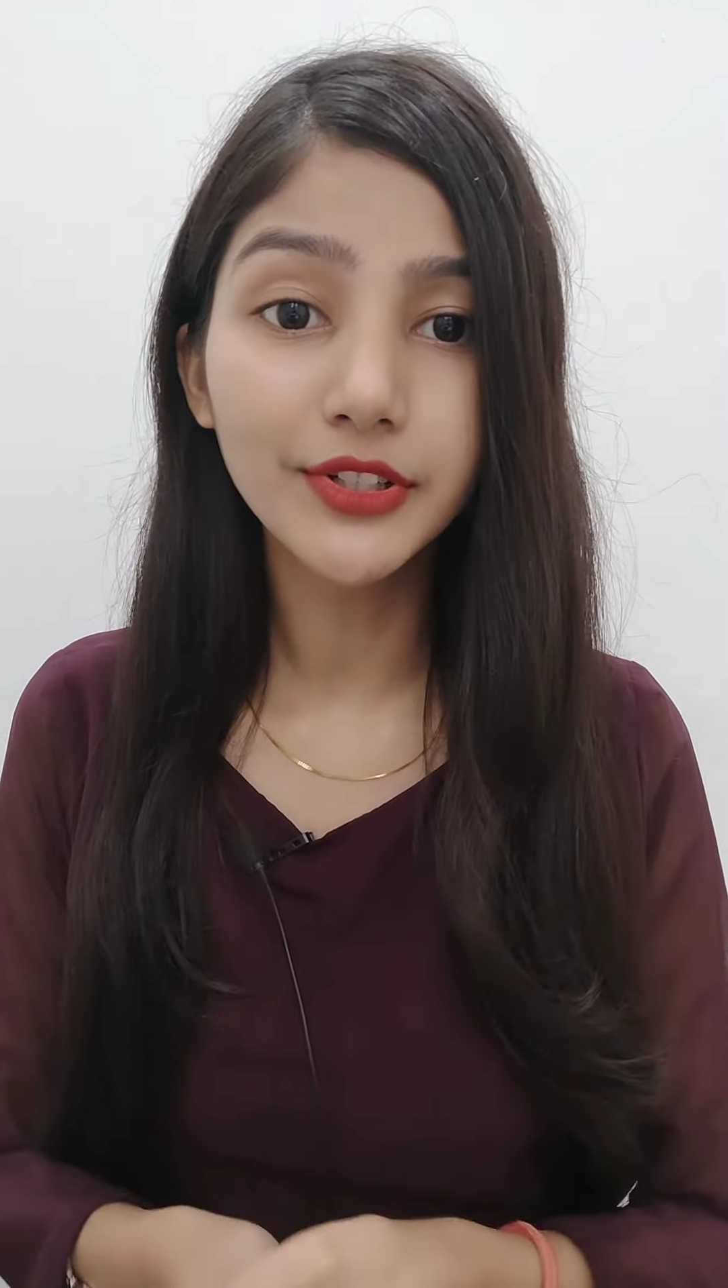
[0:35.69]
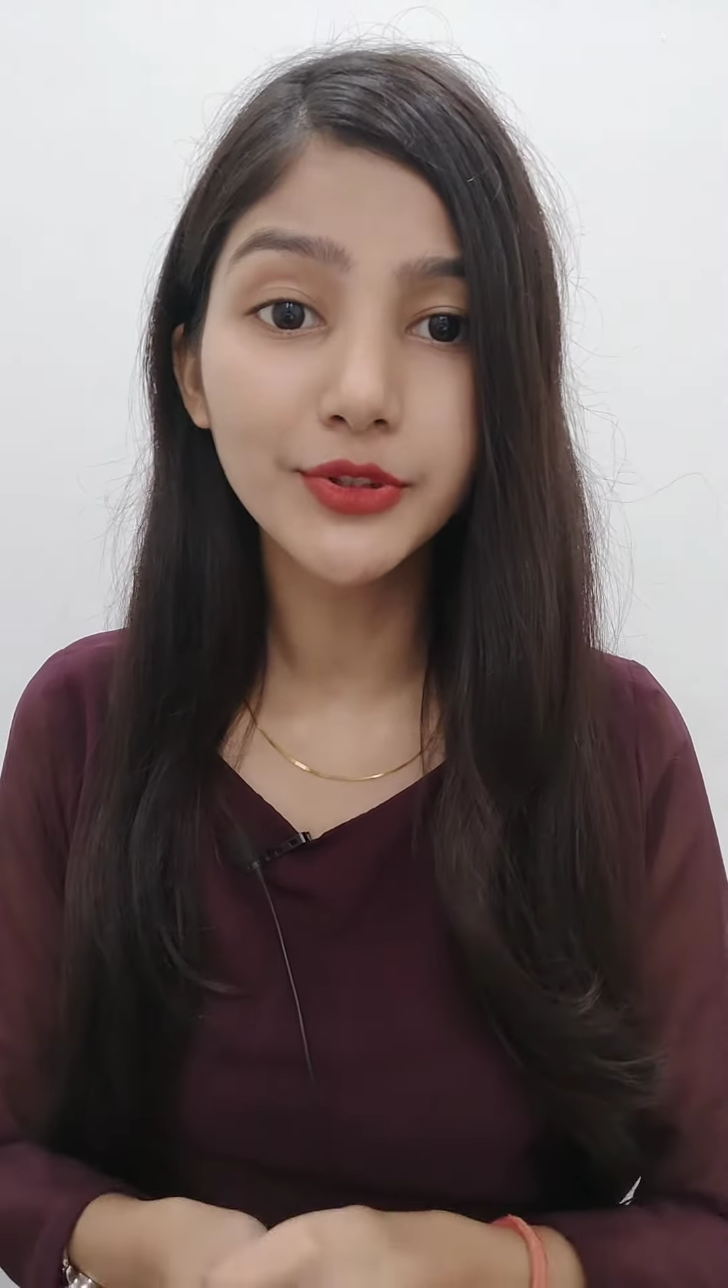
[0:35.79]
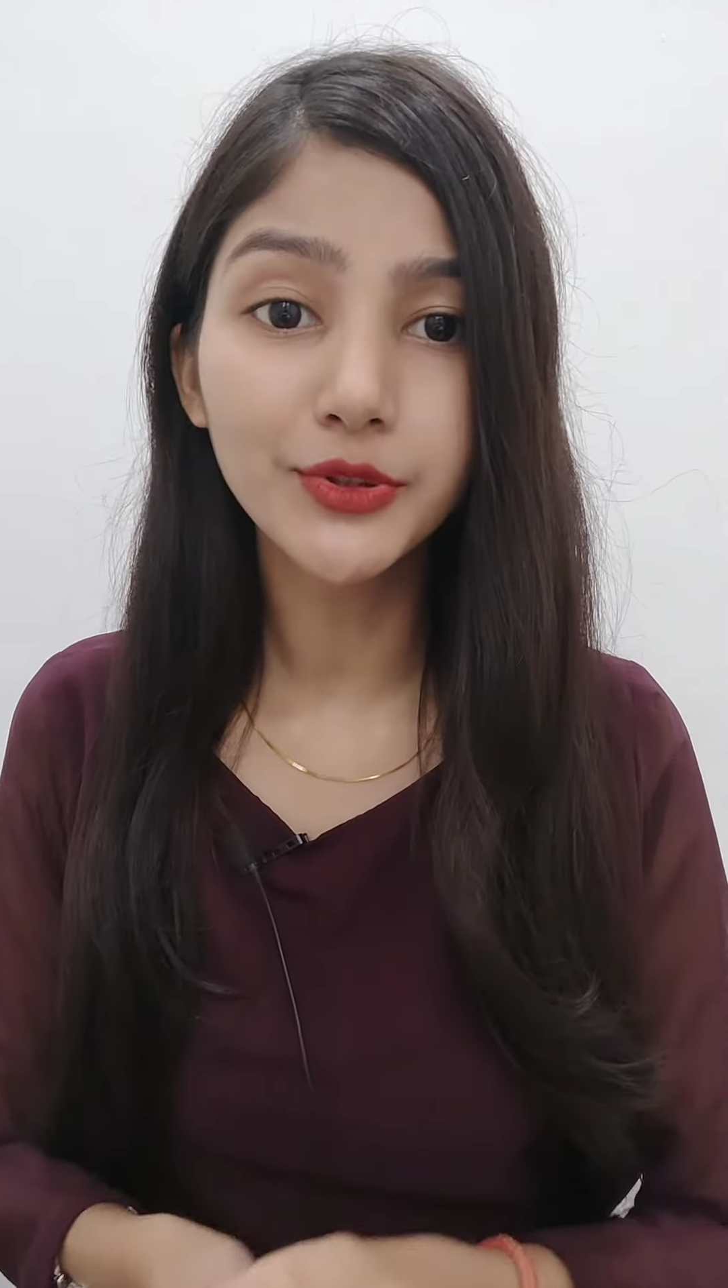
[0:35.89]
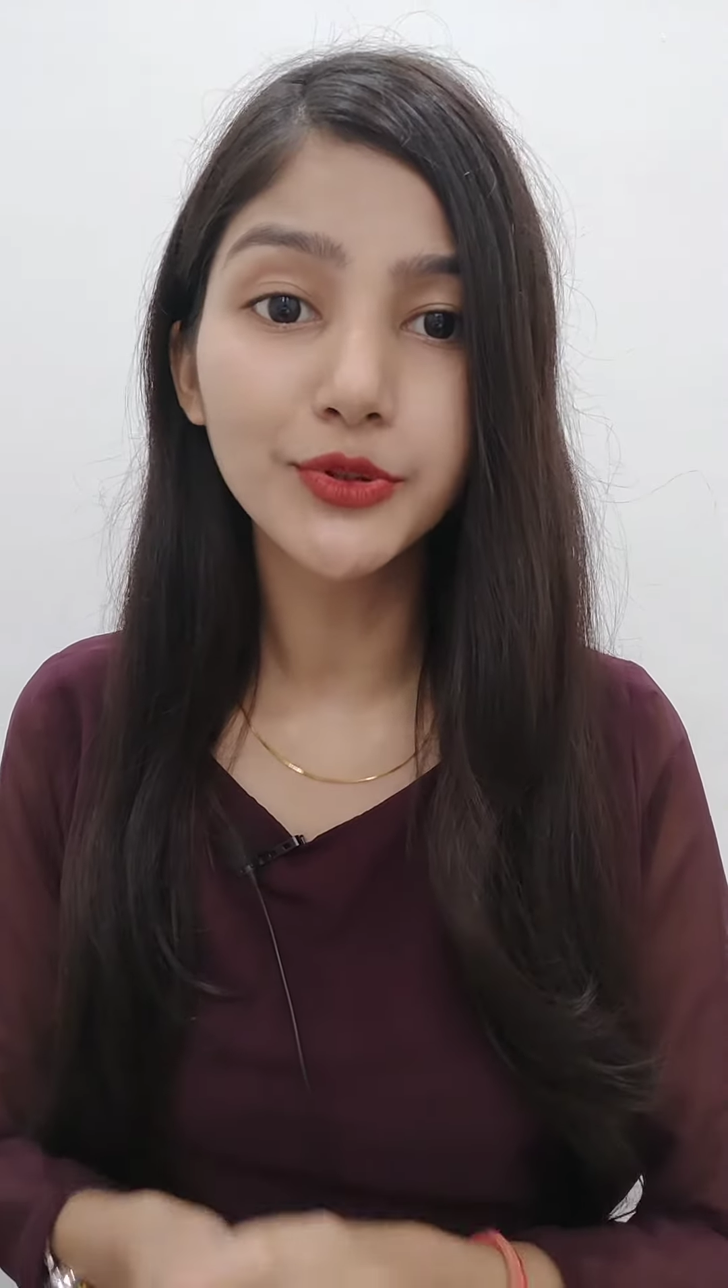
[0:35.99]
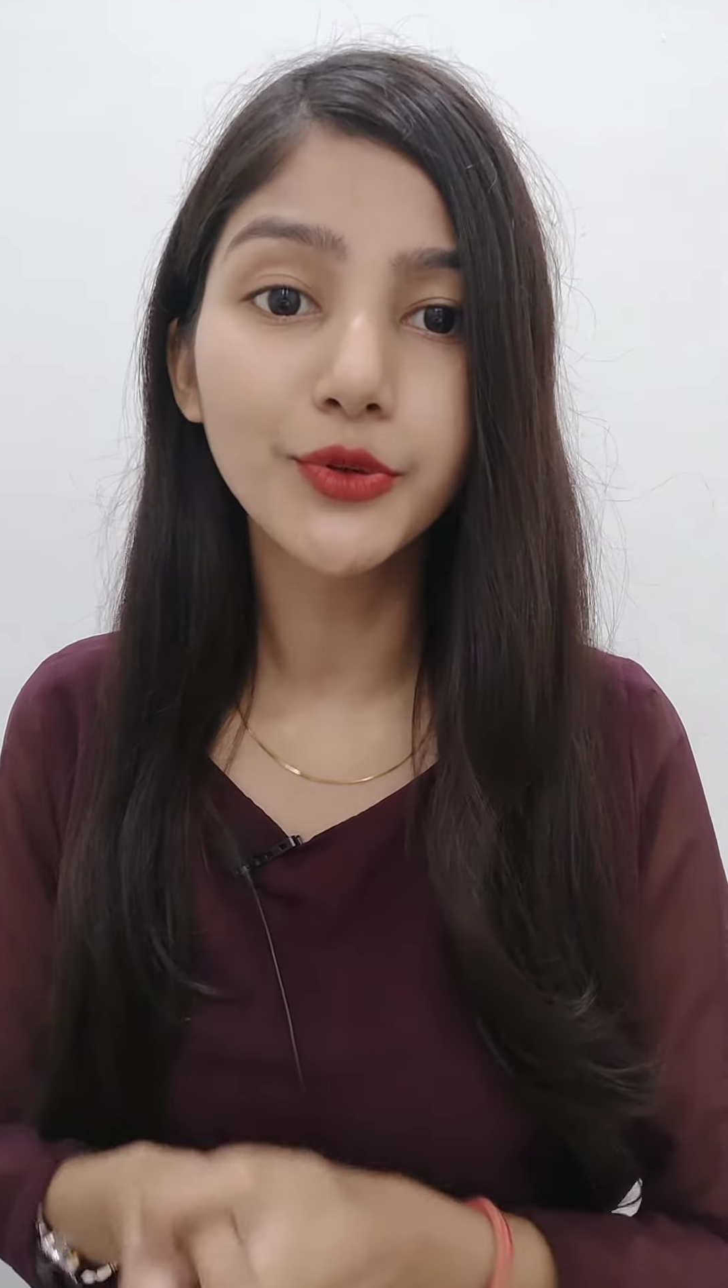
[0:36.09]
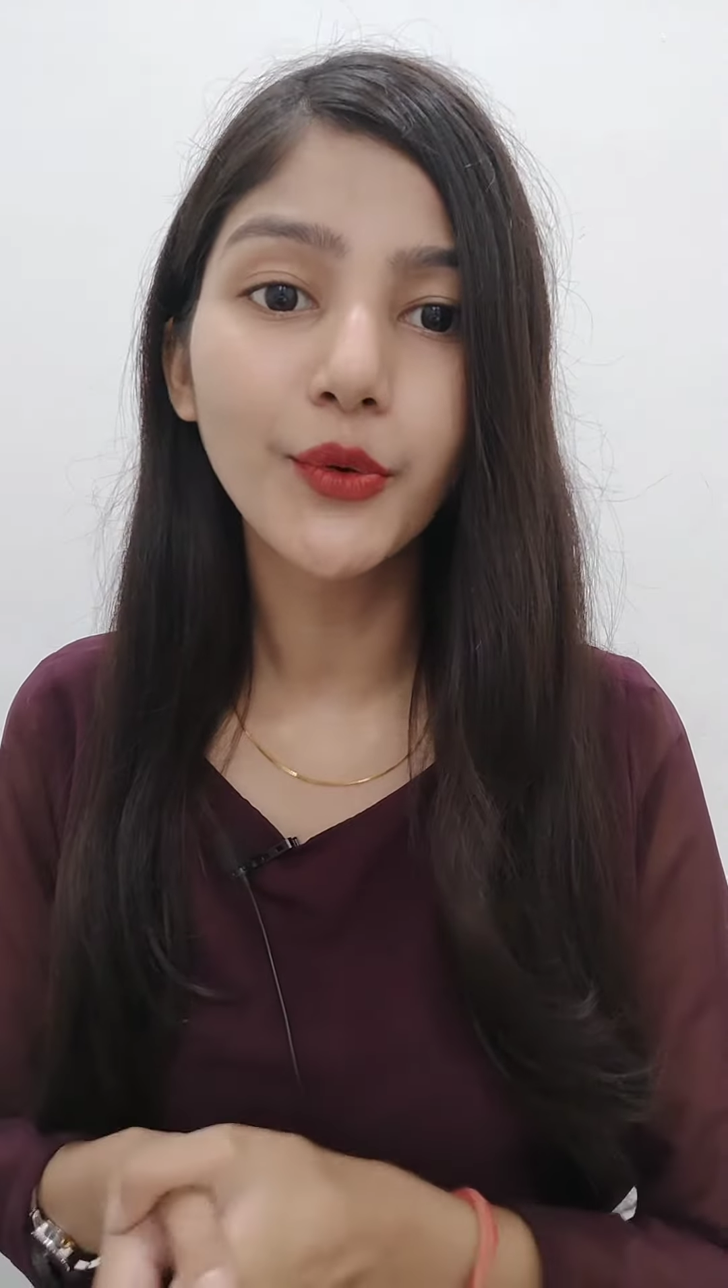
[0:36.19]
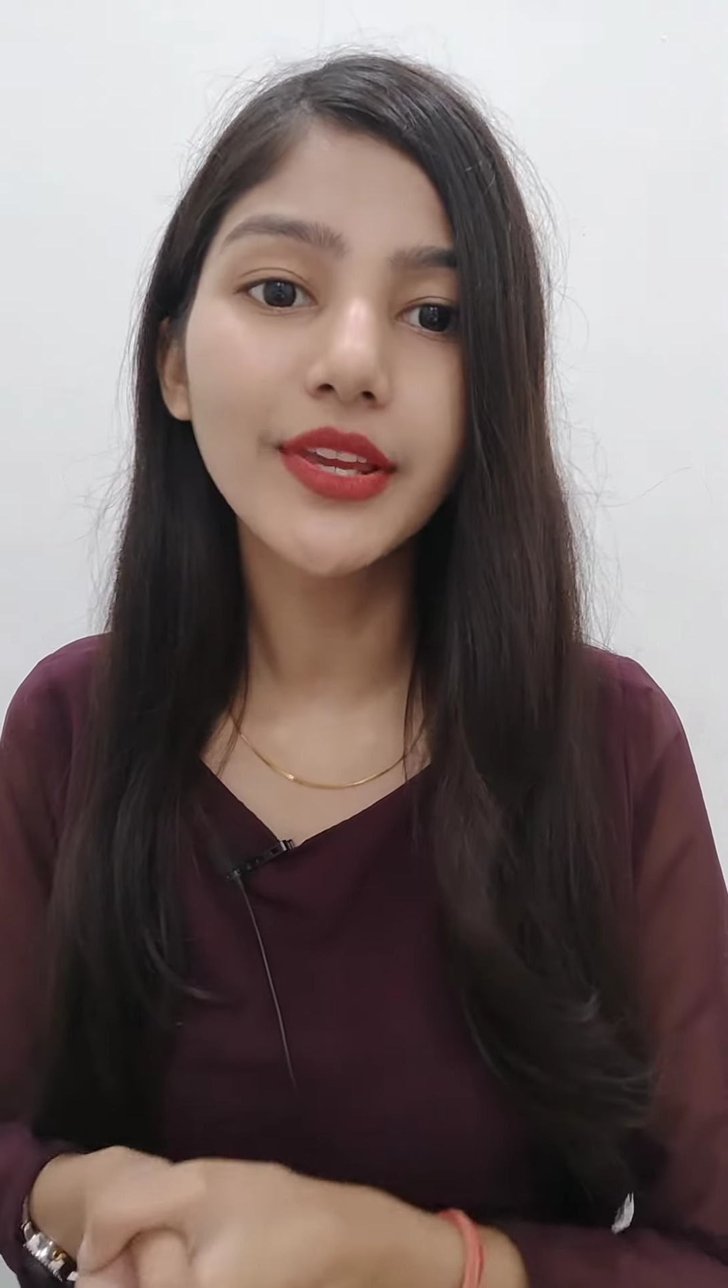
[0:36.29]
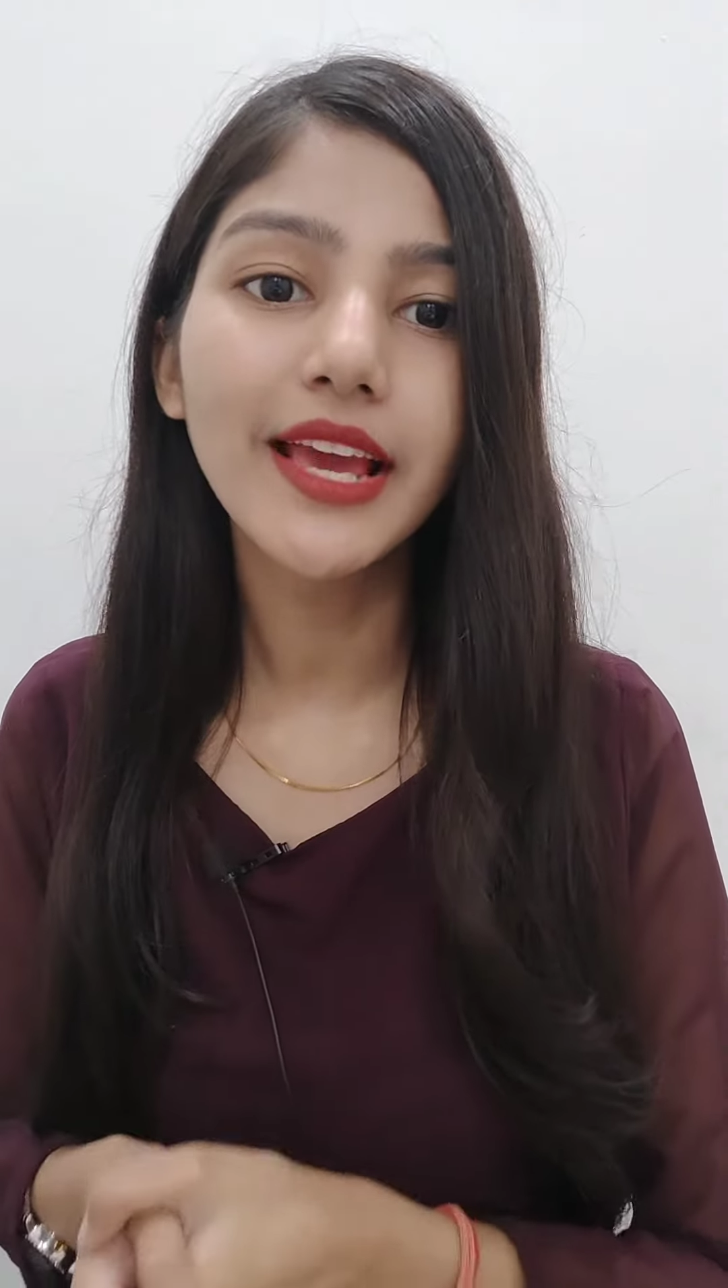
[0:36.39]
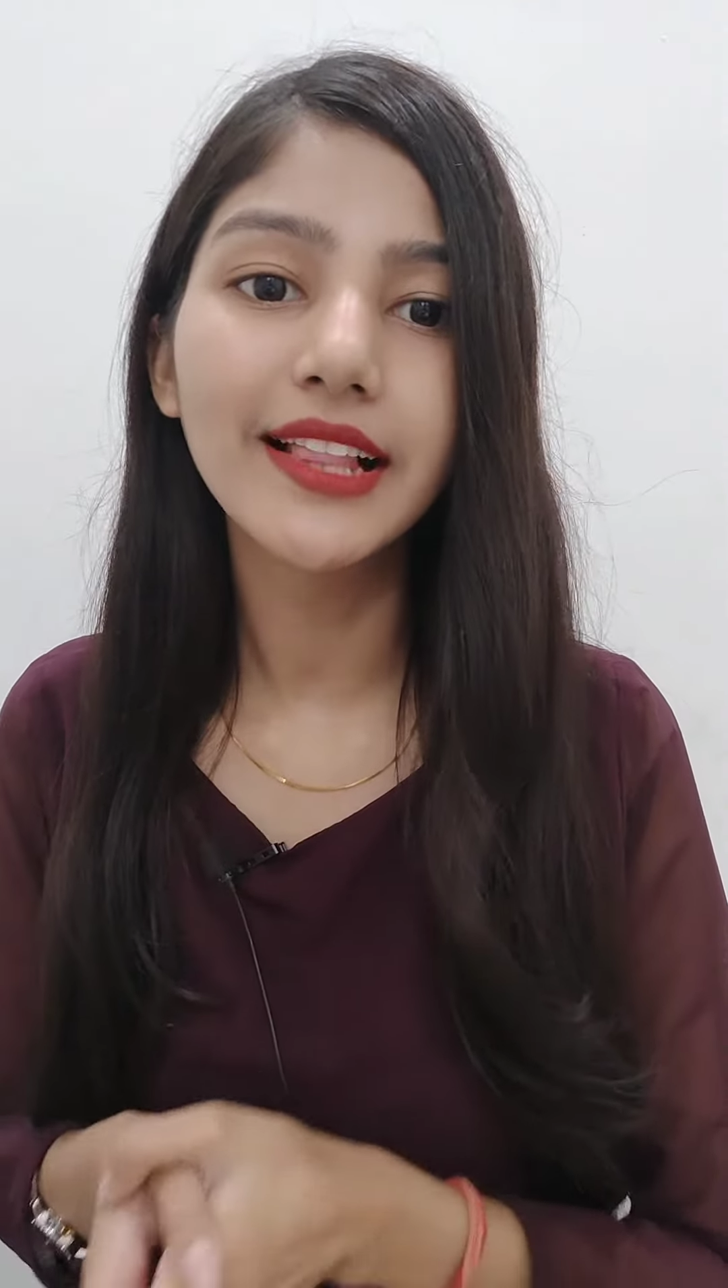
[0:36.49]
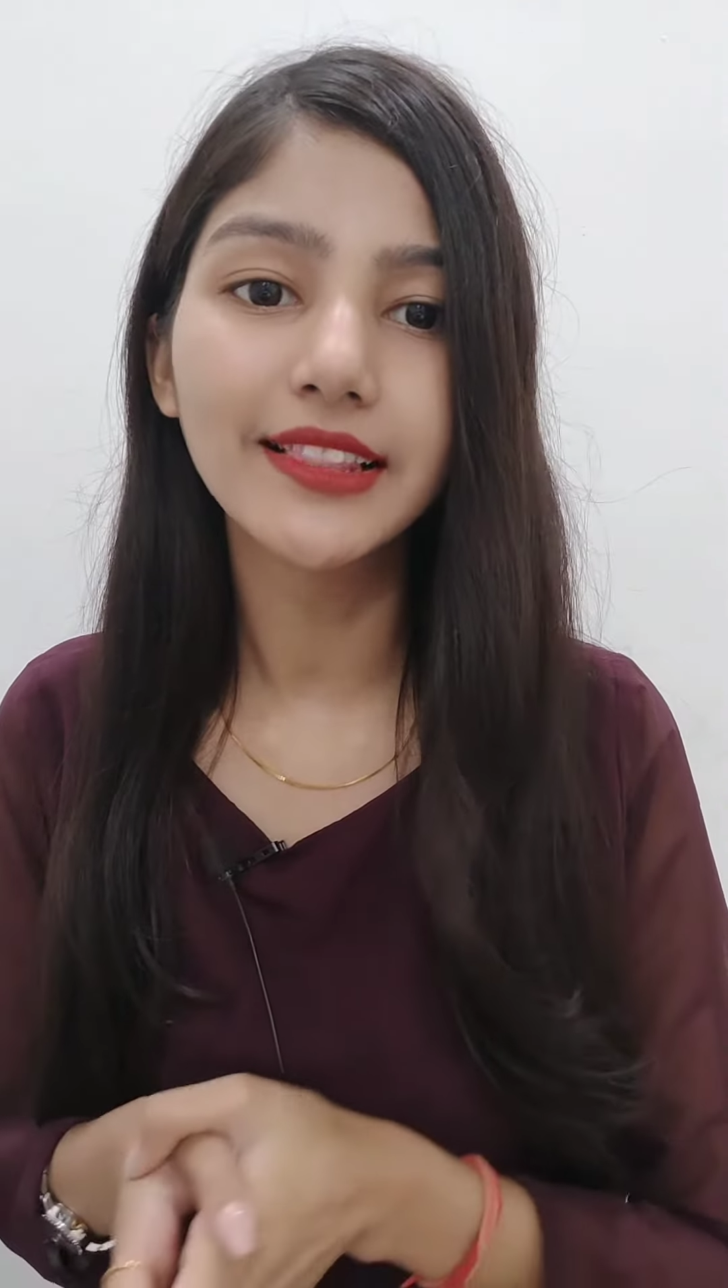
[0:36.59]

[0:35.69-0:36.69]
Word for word: due to growing health